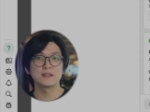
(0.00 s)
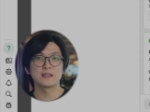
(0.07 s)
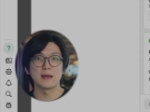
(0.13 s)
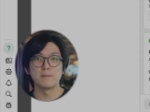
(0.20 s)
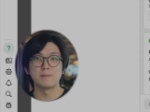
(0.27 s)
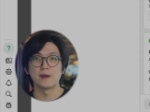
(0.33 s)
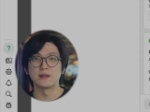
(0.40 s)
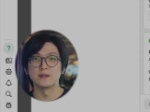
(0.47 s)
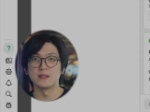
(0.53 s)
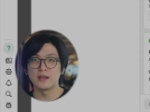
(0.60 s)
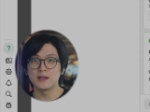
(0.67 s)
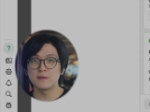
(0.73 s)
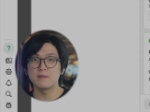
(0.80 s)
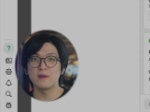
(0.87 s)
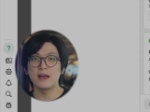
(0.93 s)
the campaign
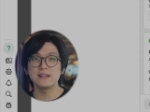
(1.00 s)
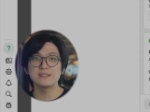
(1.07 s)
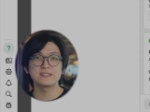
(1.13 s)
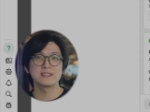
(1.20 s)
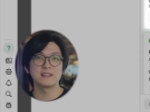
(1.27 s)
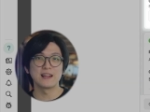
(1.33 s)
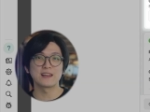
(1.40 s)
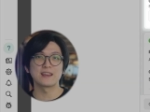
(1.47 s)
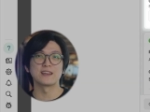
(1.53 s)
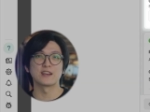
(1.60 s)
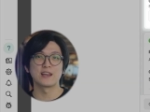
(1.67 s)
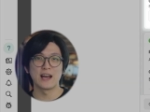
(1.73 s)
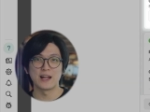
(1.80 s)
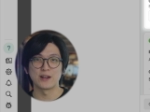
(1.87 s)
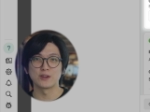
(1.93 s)
name and select a
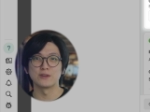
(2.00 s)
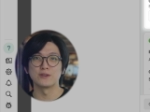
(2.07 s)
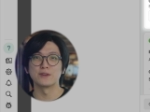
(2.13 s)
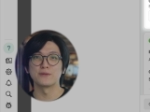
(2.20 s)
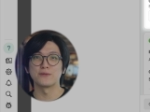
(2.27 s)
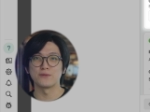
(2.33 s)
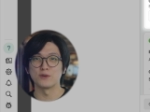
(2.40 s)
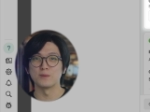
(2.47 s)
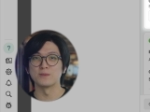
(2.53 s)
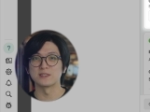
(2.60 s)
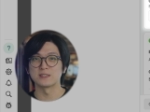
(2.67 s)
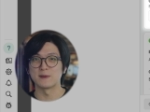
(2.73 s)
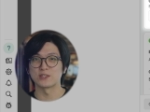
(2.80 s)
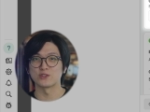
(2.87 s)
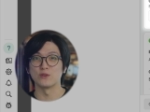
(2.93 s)
category from the
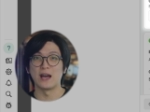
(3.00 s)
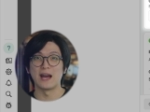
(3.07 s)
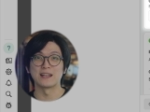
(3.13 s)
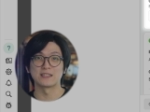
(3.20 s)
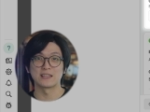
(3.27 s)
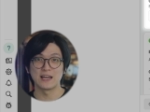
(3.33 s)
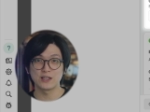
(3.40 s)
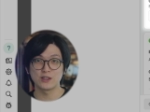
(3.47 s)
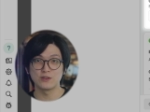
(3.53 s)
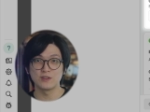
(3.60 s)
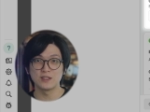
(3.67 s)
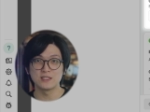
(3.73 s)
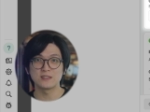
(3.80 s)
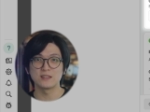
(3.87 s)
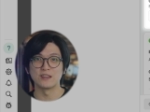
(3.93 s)
special ad
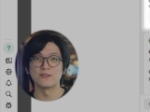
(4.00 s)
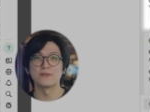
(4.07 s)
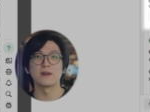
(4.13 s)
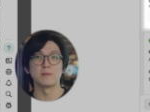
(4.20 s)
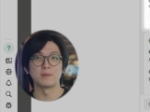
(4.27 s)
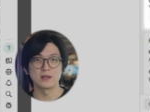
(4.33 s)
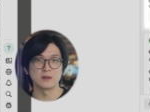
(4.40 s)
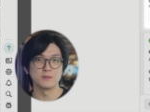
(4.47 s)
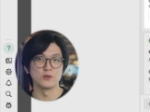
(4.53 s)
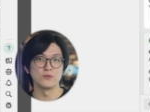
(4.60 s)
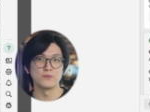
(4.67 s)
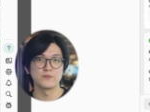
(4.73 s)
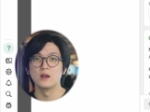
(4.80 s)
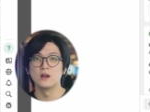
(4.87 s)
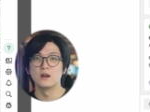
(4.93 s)
categories if applicable.
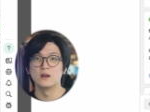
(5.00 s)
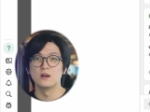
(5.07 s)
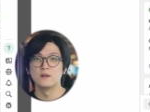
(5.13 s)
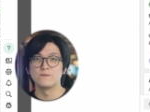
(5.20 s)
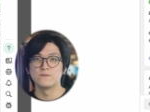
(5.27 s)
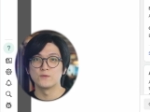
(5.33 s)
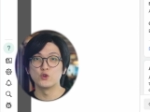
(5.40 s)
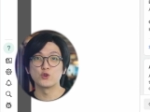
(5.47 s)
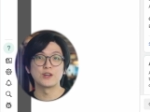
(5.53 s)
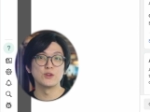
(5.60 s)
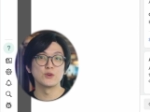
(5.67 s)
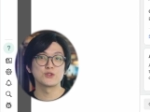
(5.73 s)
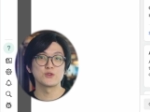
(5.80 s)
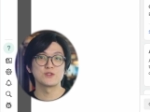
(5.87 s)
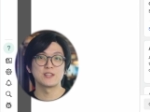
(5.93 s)
You can
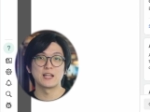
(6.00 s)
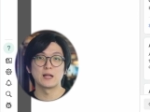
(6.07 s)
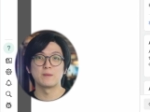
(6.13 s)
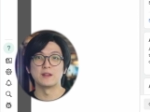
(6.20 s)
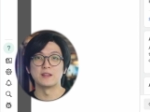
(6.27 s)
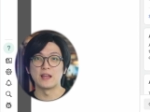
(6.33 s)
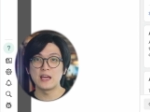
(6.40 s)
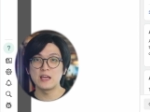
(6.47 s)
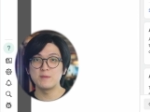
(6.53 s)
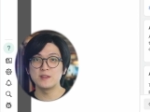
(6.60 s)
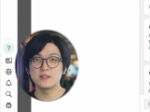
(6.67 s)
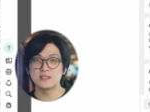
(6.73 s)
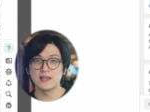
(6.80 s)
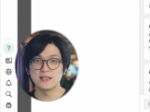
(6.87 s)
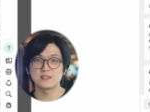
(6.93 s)
also set up an A B
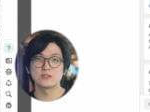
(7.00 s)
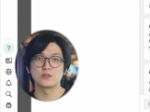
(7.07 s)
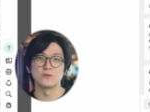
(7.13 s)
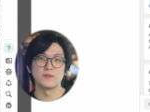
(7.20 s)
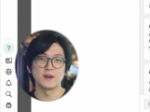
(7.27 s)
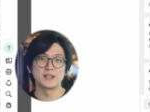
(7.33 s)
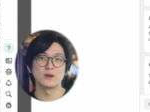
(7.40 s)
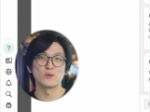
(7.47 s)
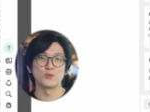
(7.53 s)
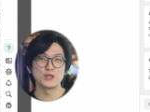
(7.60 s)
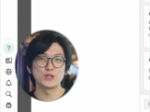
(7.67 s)
test to find out